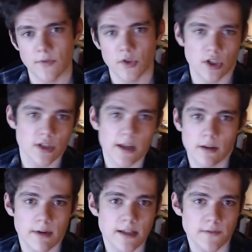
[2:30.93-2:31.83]
So I just had the
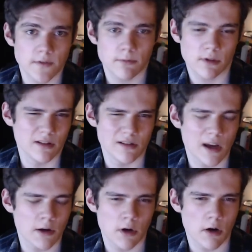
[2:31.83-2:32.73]
rest of them because I
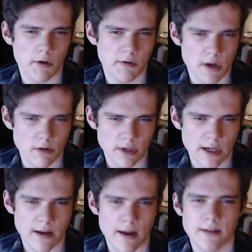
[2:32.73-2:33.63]
don't know. I was hungry, I
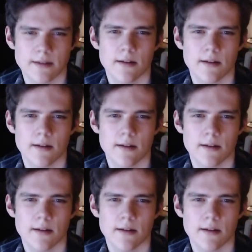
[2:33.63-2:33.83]
guess.